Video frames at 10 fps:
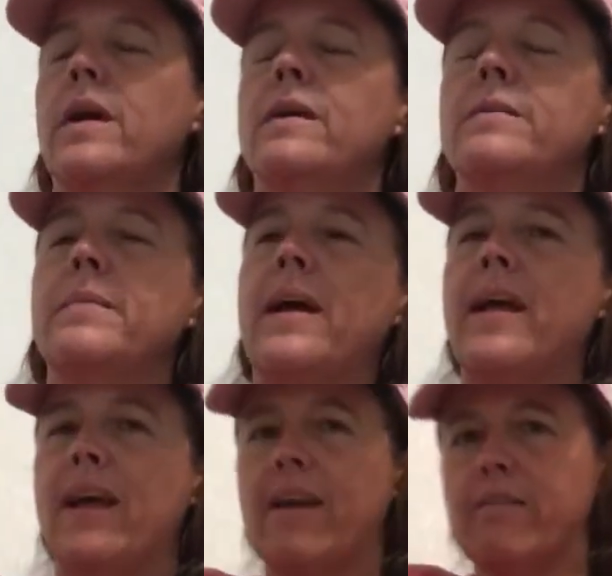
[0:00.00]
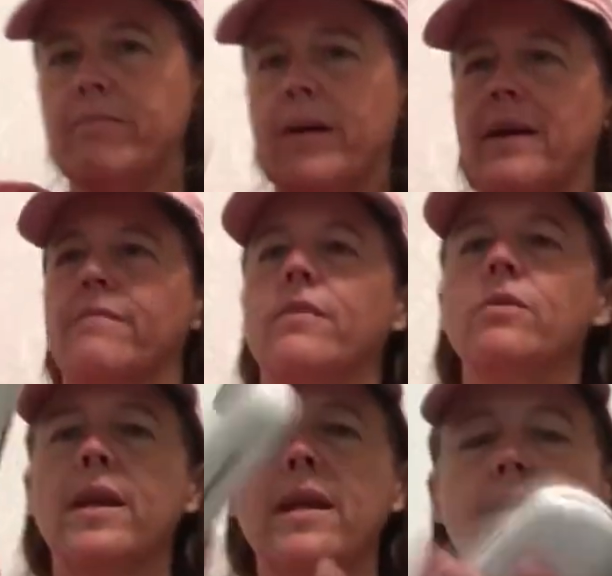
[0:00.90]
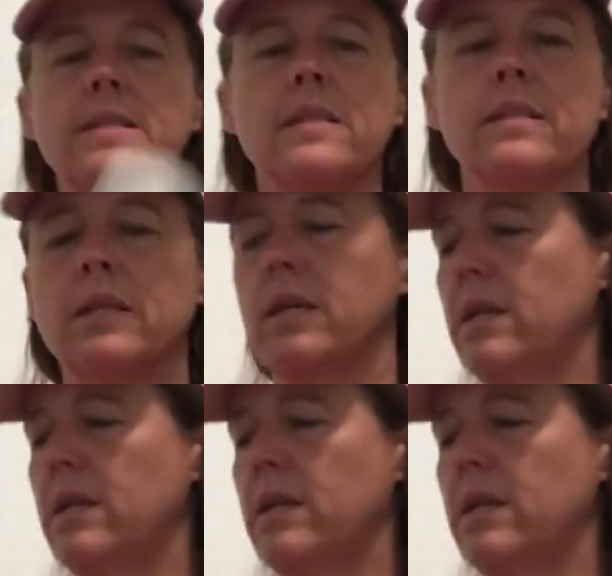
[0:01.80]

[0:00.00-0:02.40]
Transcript: I have my phone case.